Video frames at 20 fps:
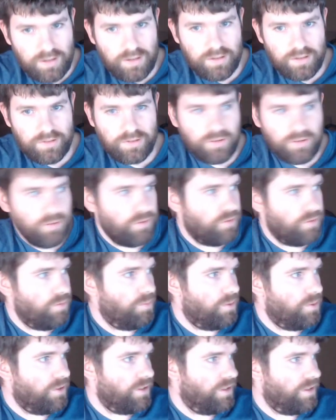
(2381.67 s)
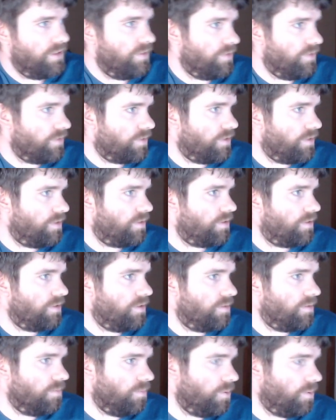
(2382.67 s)
let's go to Brian's
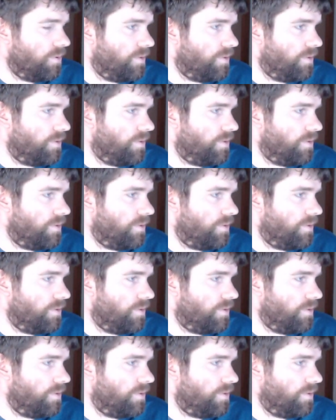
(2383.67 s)
GitHub.